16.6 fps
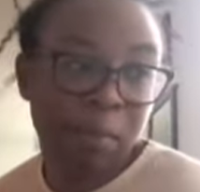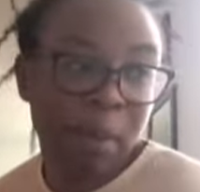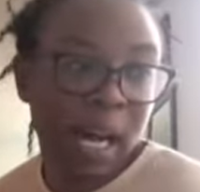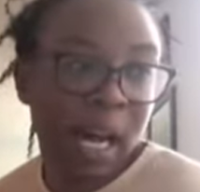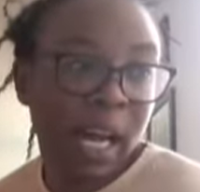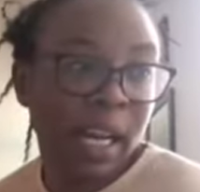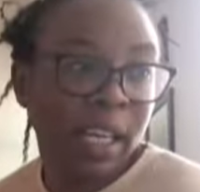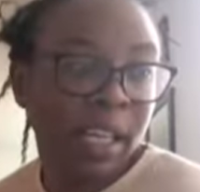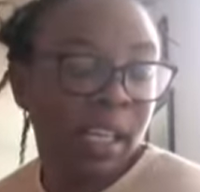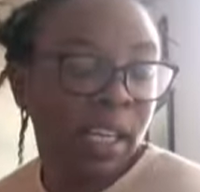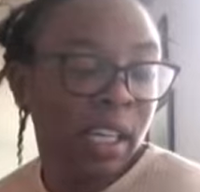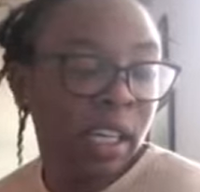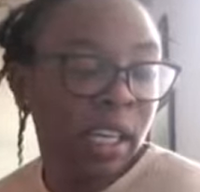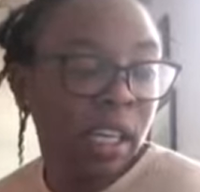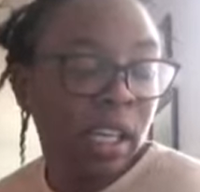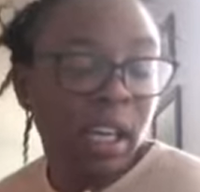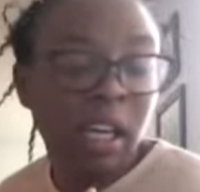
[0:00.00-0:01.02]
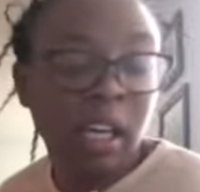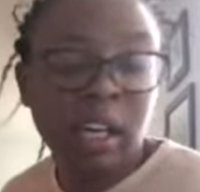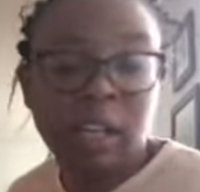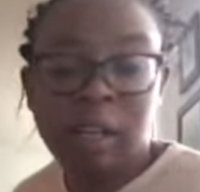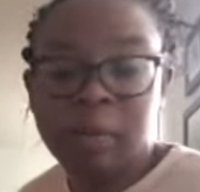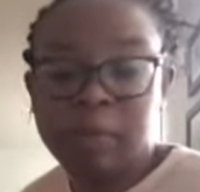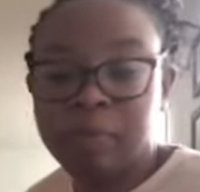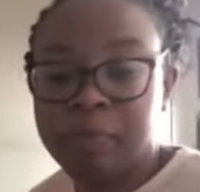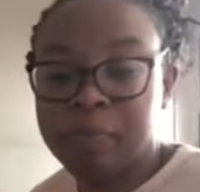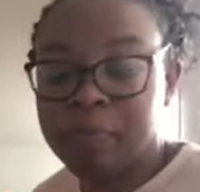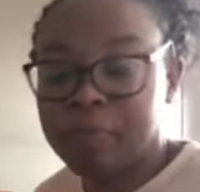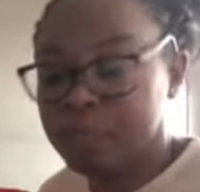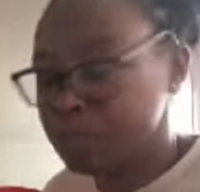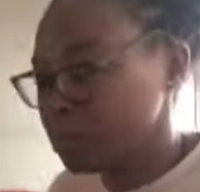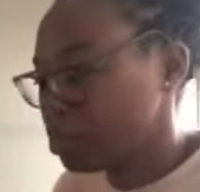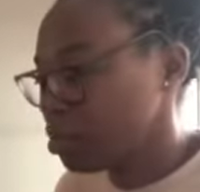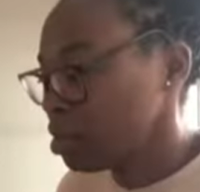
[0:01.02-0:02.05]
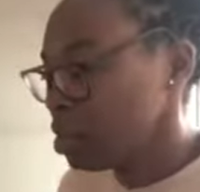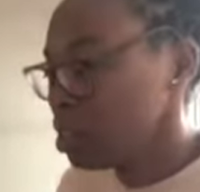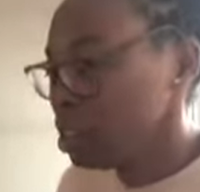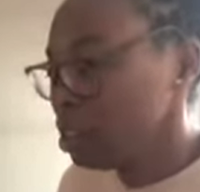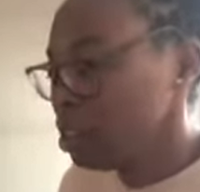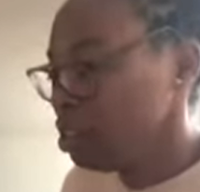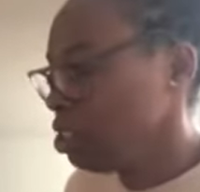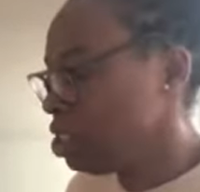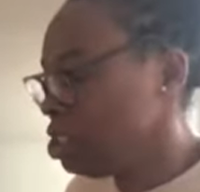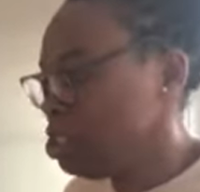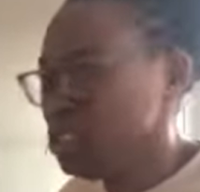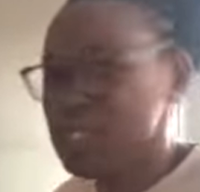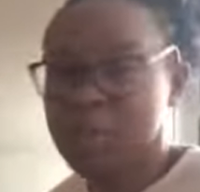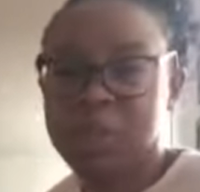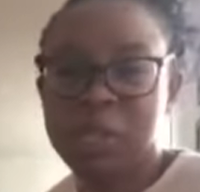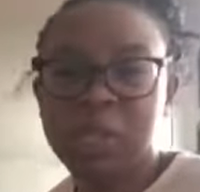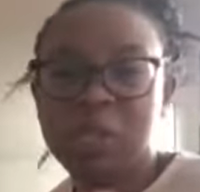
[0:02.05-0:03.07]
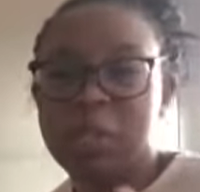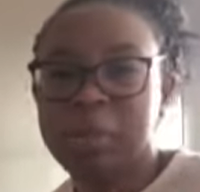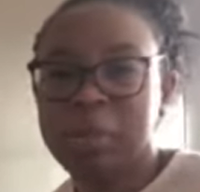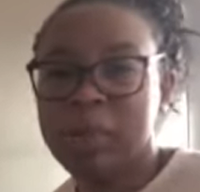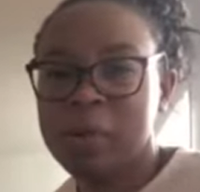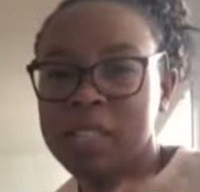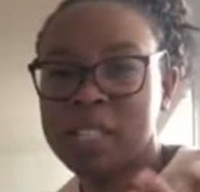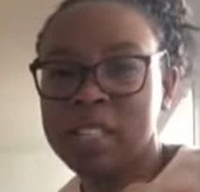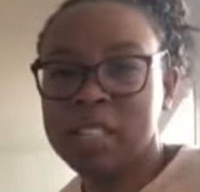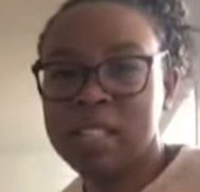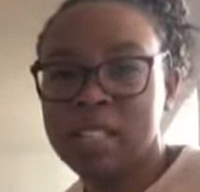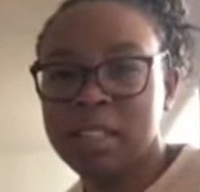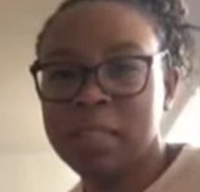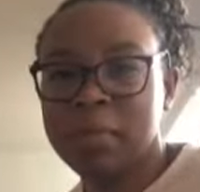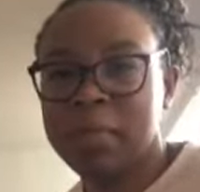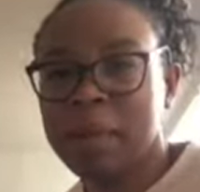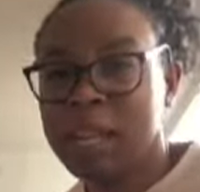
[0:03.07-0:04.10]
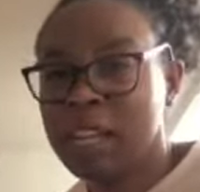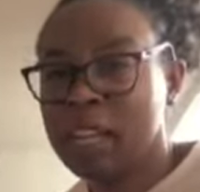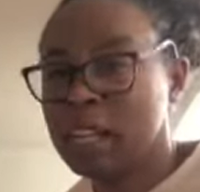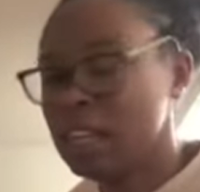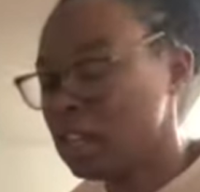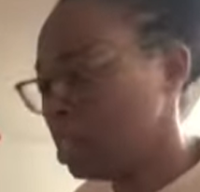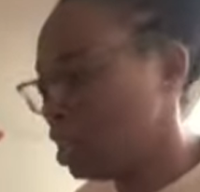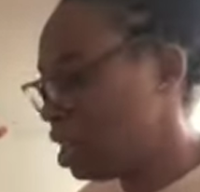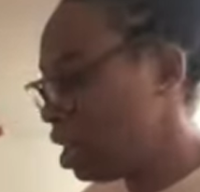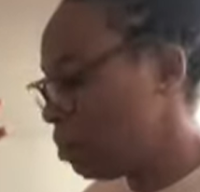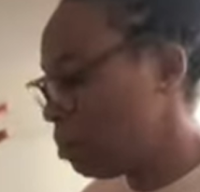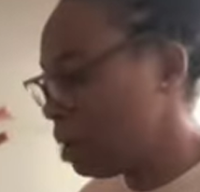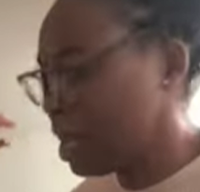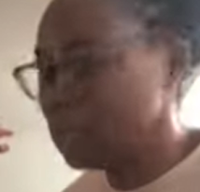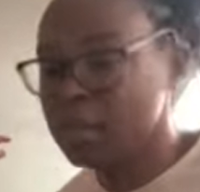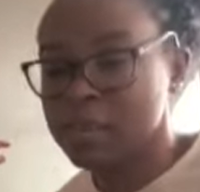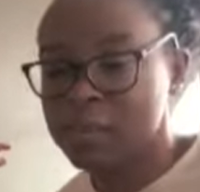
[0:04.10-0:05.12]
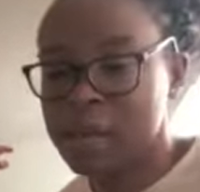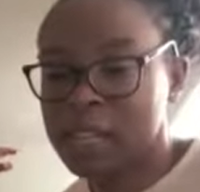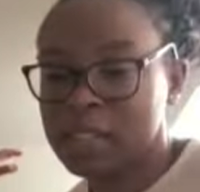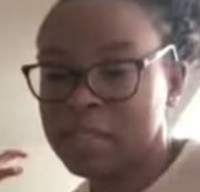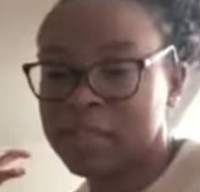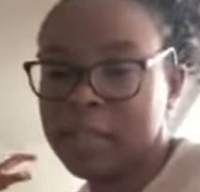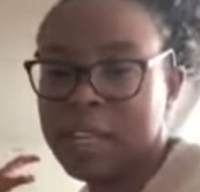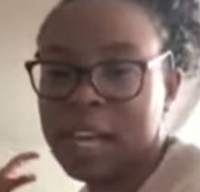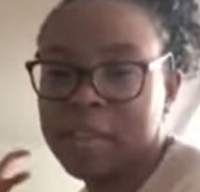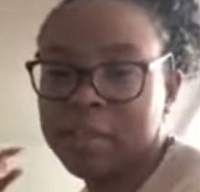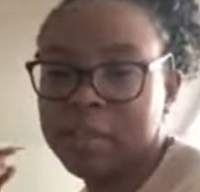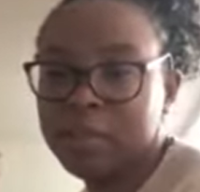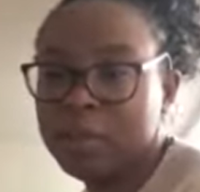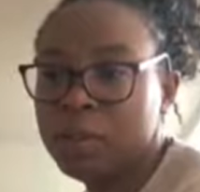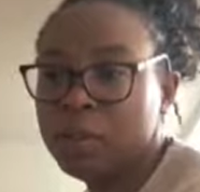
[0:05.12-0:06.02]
bag. You can use the reusable ones, the big bags for life one,